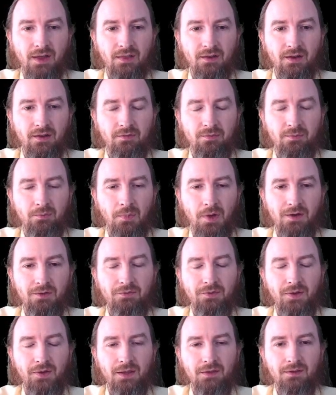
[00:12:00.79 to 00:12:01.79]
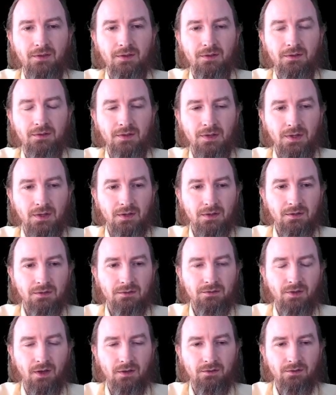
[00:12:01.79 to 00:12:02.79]
that I've modified the
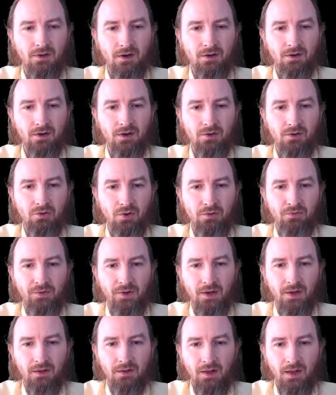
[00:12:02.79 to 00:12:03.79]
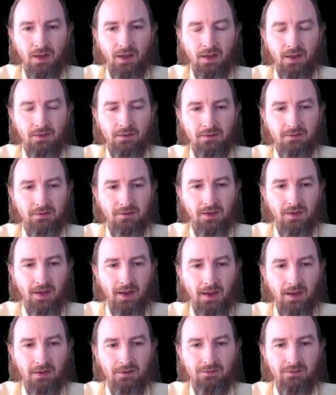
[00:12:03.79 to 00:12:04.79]
.docker ignore file. And let's
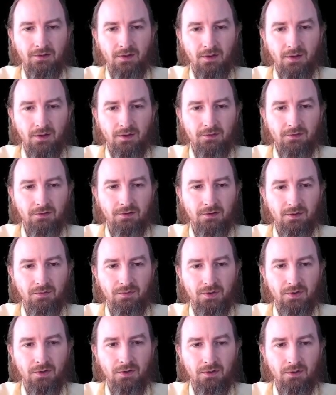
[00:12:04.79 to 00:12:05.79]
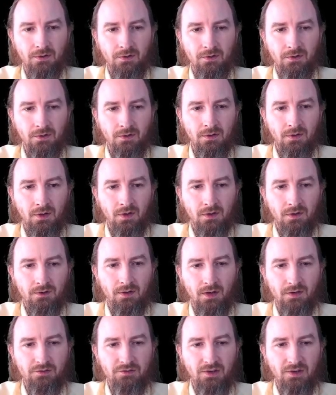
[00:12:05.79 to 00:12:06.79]
cat
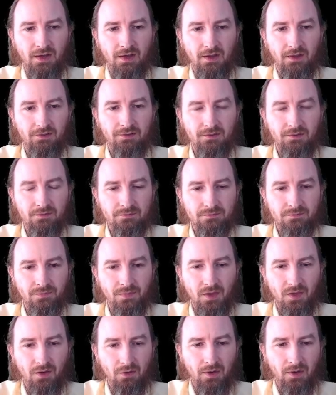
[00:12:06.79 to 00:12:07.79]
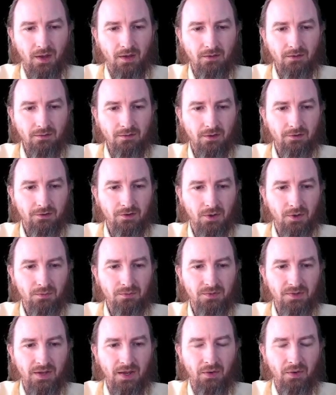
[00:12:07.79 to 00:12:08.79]
server.js. Okay,
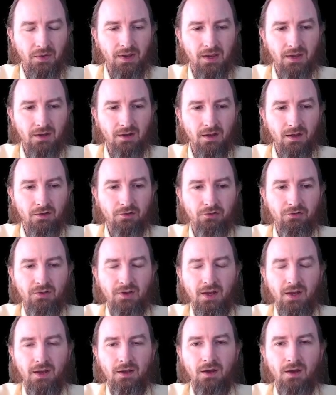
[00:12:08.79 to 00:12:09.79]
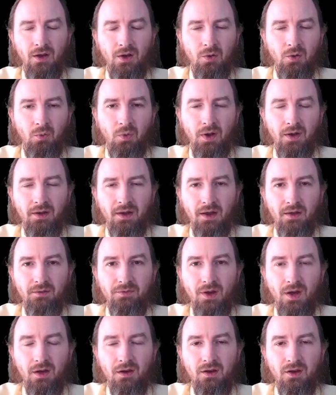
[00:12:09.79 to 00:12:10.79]
so now I can understand what I've
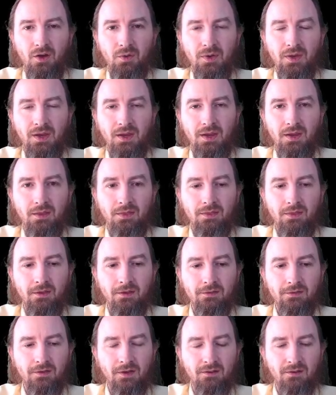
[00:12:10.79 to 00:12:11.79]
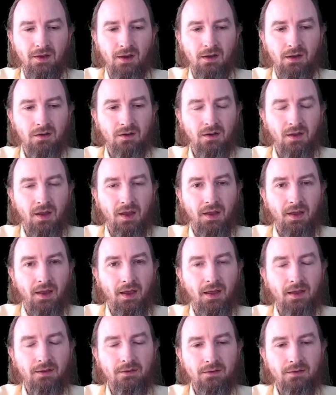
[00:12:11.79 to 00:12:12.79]
got going in this container,
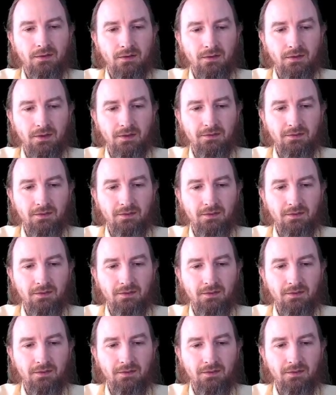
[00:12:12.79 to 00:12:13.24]
and let's